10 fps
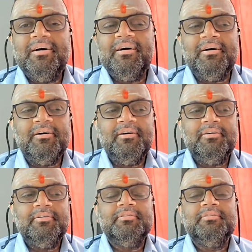
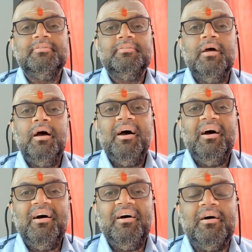
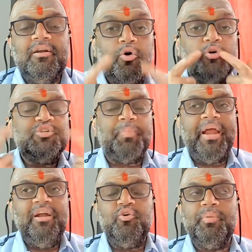Don't
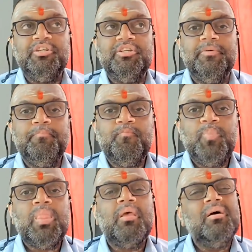smile too much.
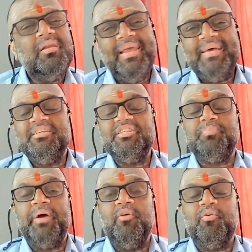Lazy
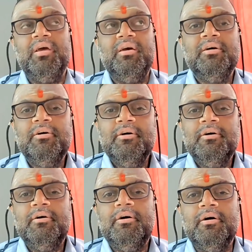smile. Okay.
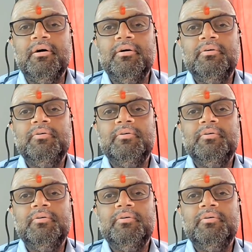Or